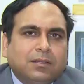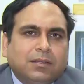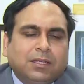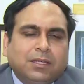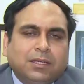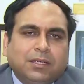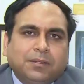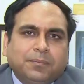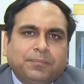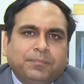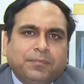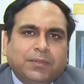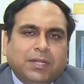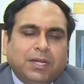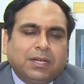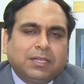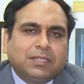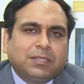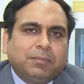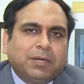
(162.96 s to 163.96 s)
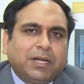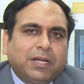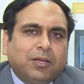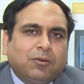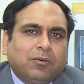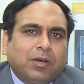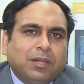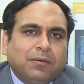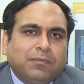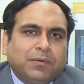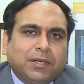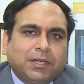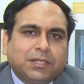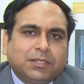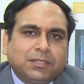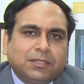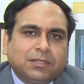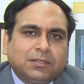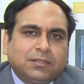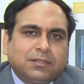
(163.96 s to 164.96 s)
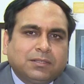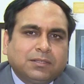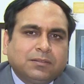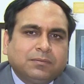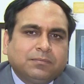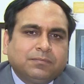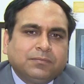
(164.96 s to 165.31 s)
the eligibility qualifications